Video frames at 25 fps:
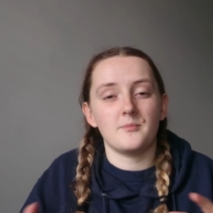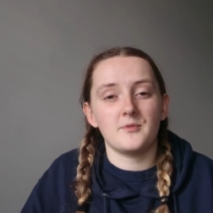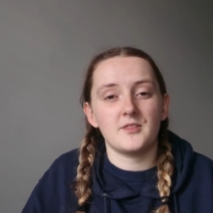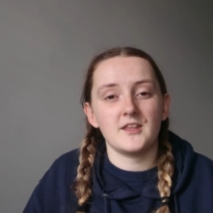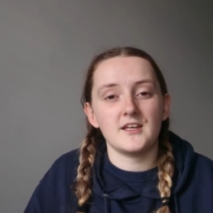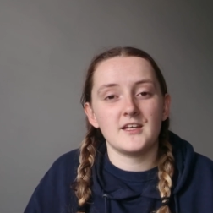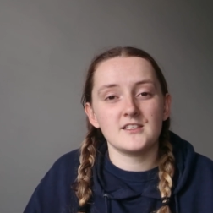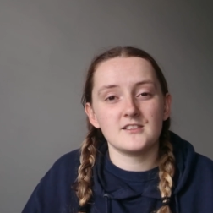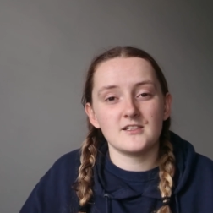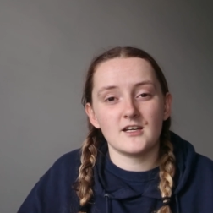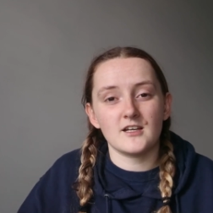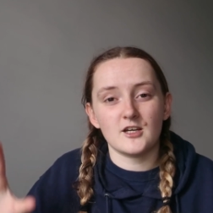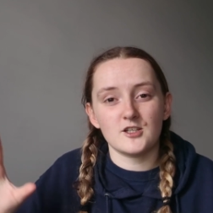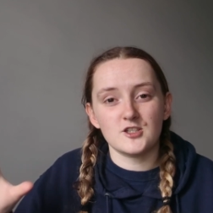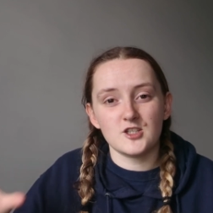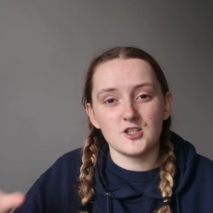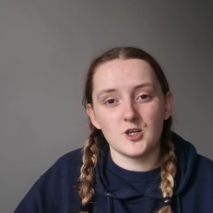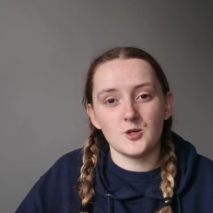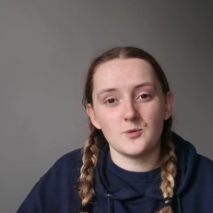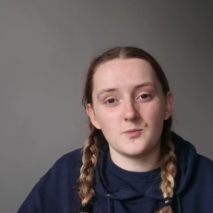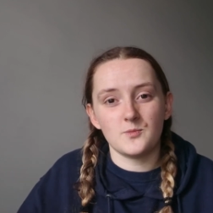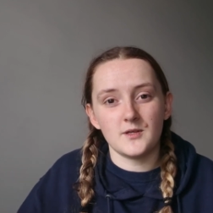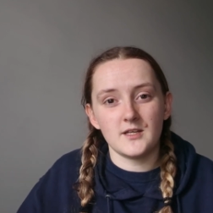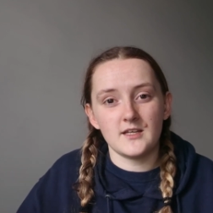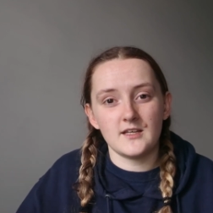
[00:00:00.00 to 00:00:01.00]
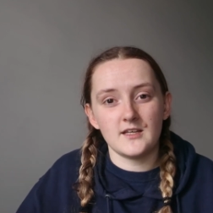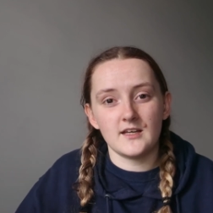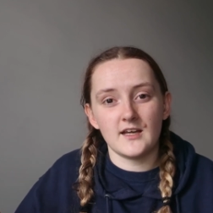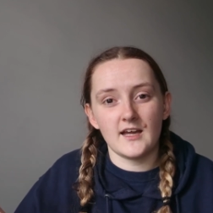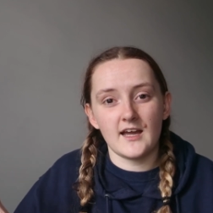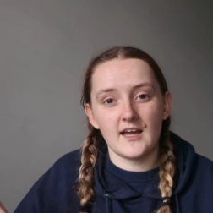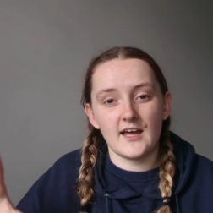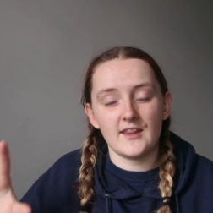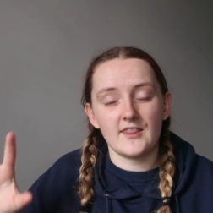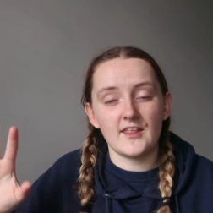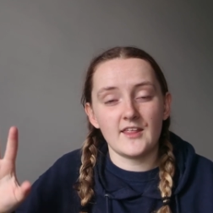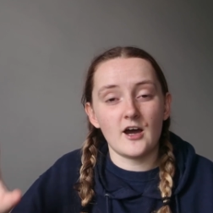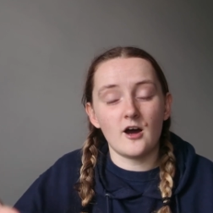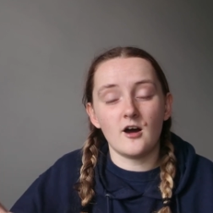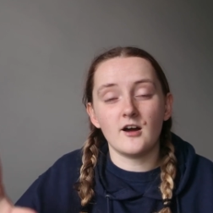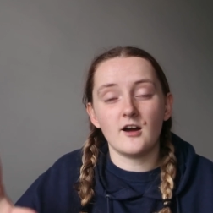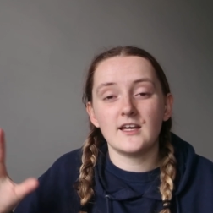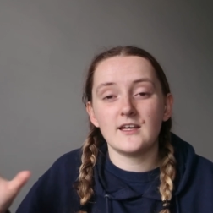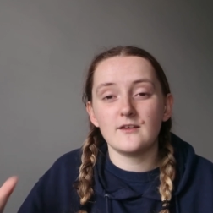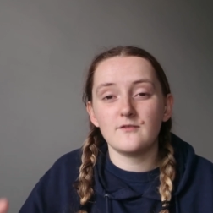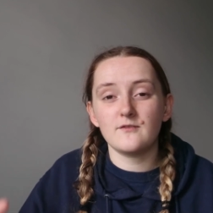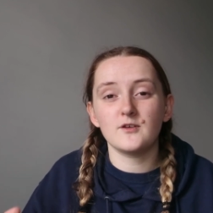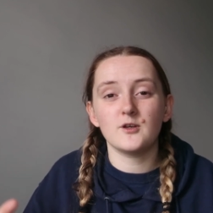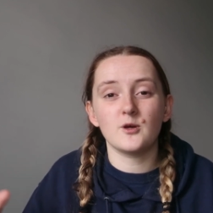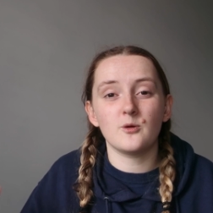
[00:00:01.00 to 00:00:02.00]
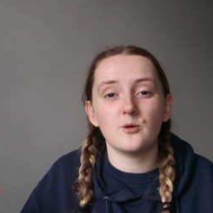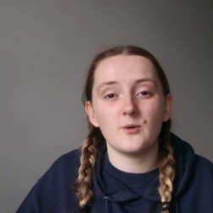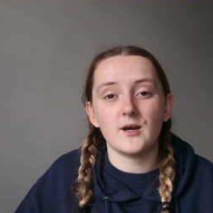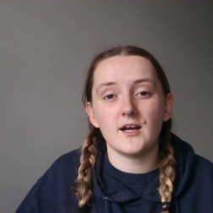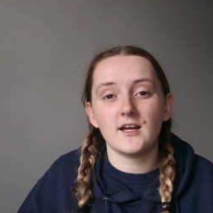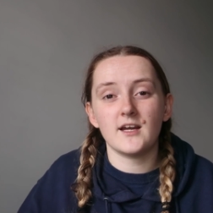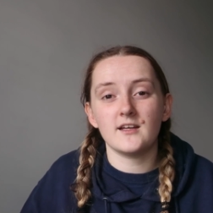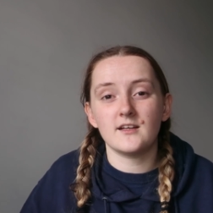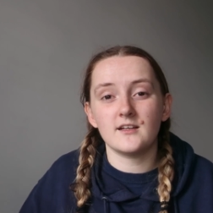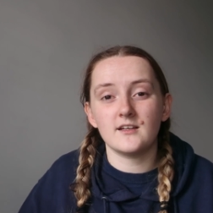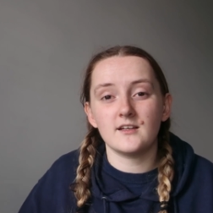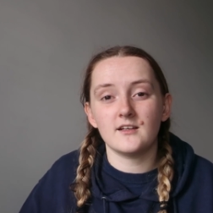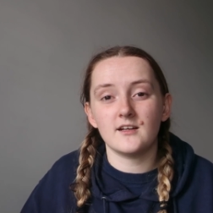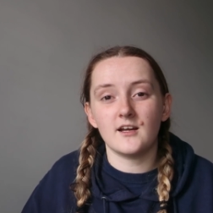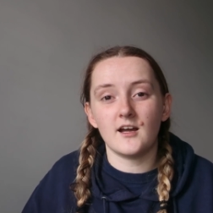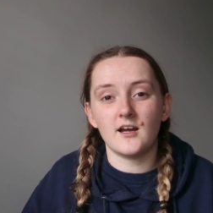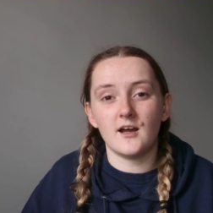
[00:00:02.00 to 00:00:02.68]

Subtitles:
Things like Adobe and that are giving away